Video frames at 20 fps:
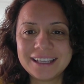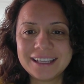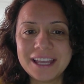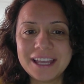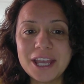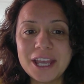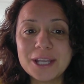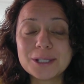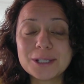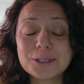
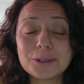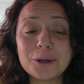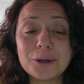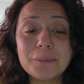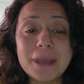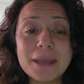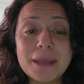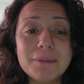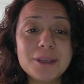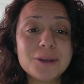So
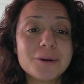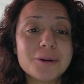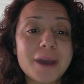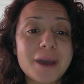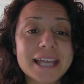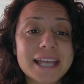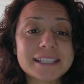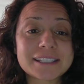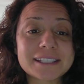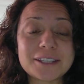maybe you
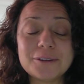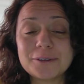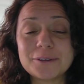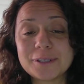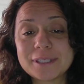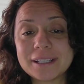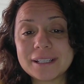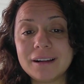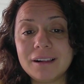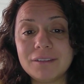ask
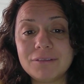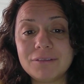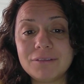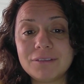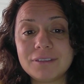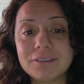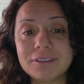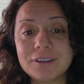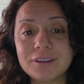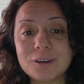yourself,
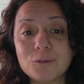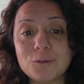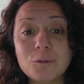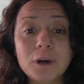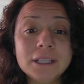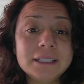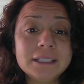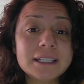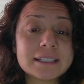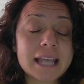what
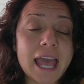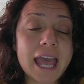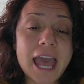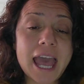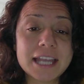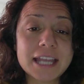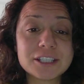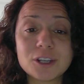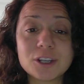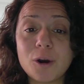does a
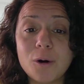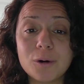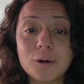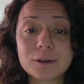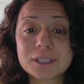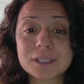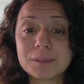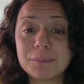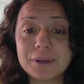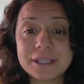hedgehog
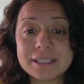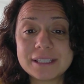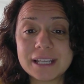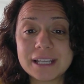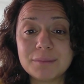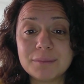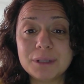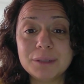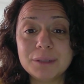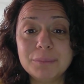spirit
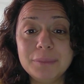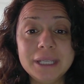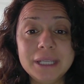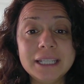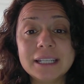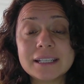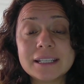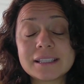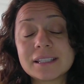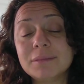animal mean
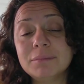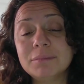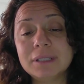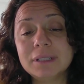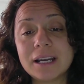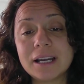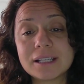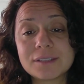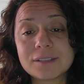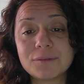and
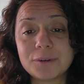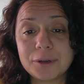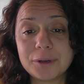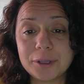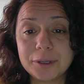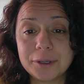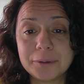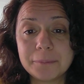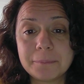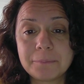symbolize for
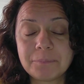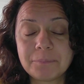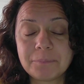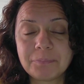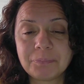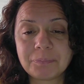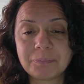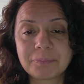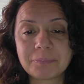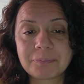you?
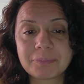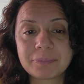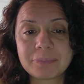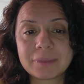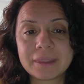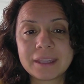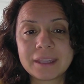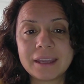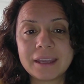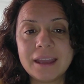
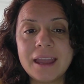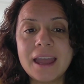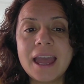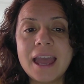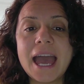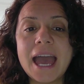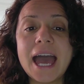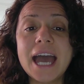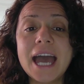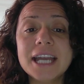
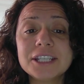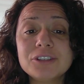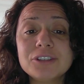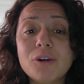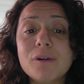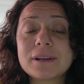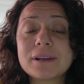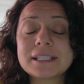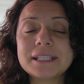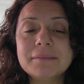
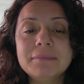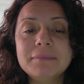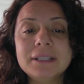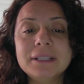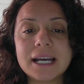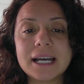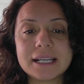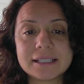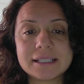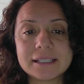Hedgehog
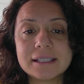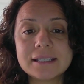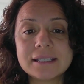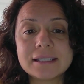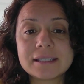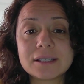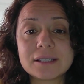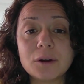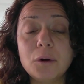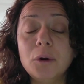symbolizes
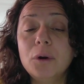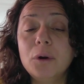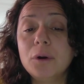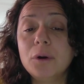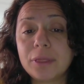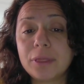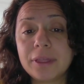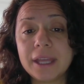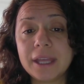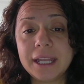
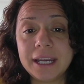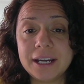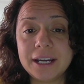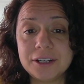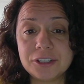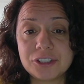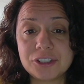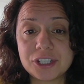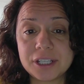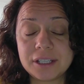earth
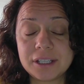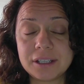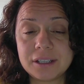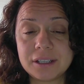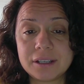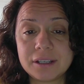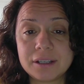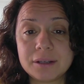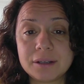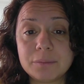energy,
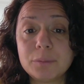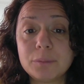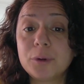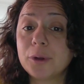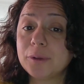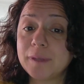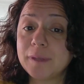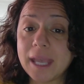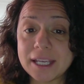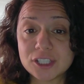
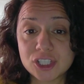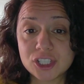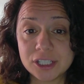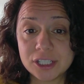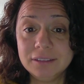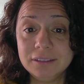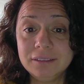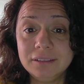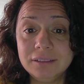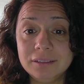
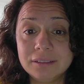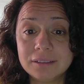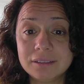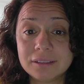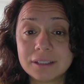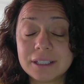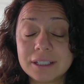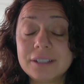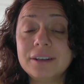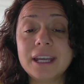protection,
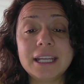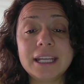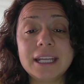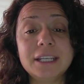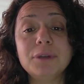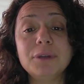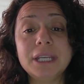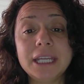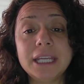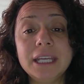
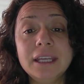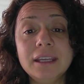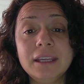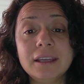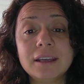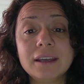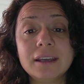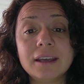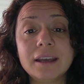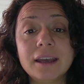creativity,
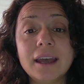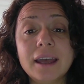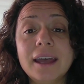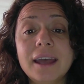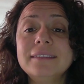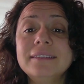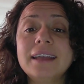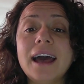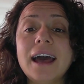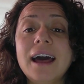and
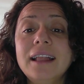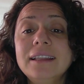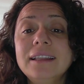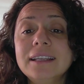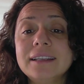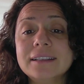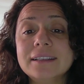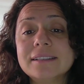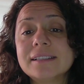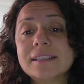the
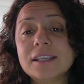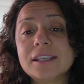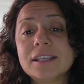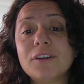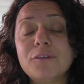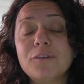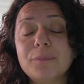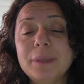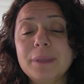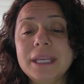elegancy
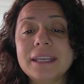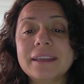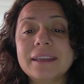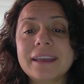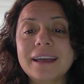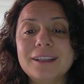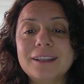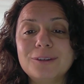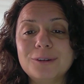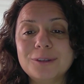of being
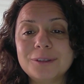alone.